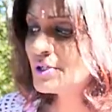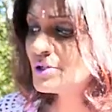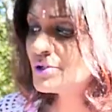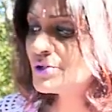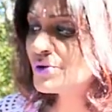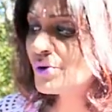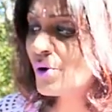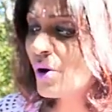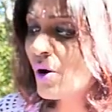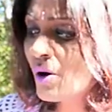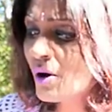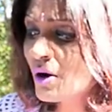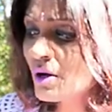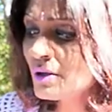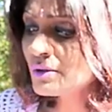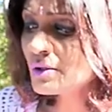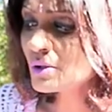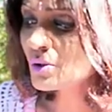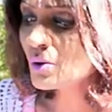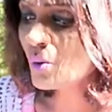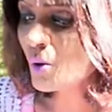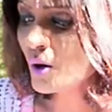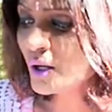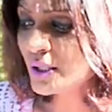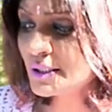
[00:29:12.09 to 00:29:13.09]
draw on the
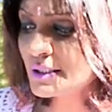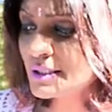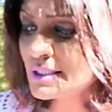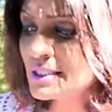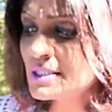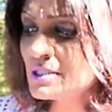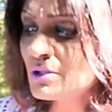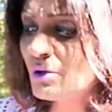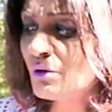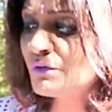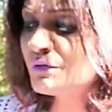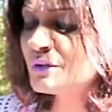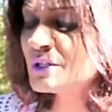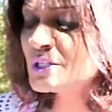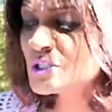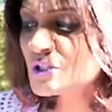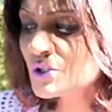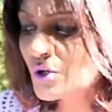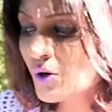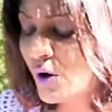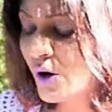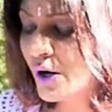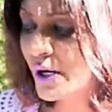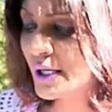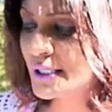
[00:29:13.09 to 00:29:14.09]
qualities of this
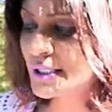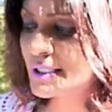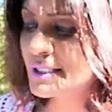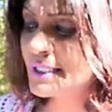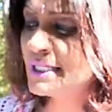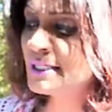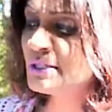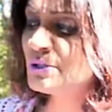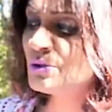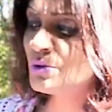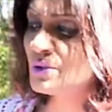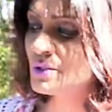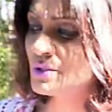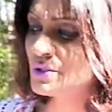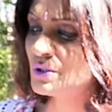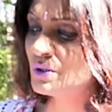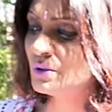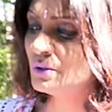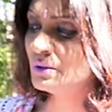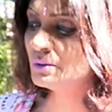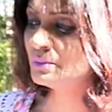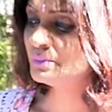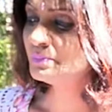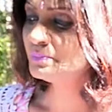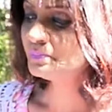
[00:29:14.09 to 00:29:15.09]
card and crystal.